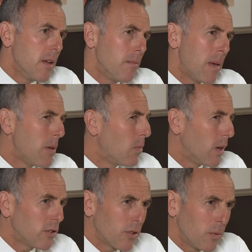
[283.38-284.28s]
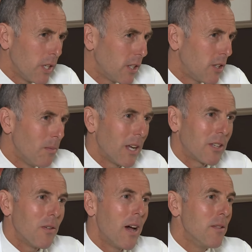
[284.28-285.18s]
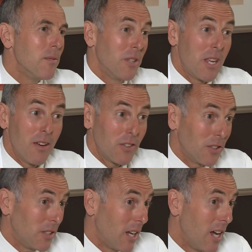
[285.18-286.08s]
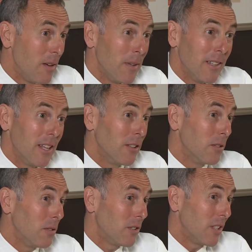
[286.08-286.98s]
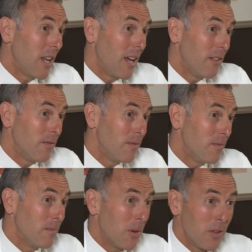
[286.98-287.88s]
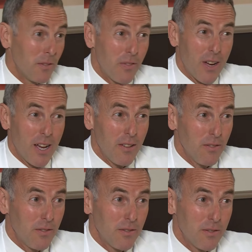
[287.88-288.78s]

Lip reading: maybe once a week you might go out and really have a good time and let loose and have more than 5?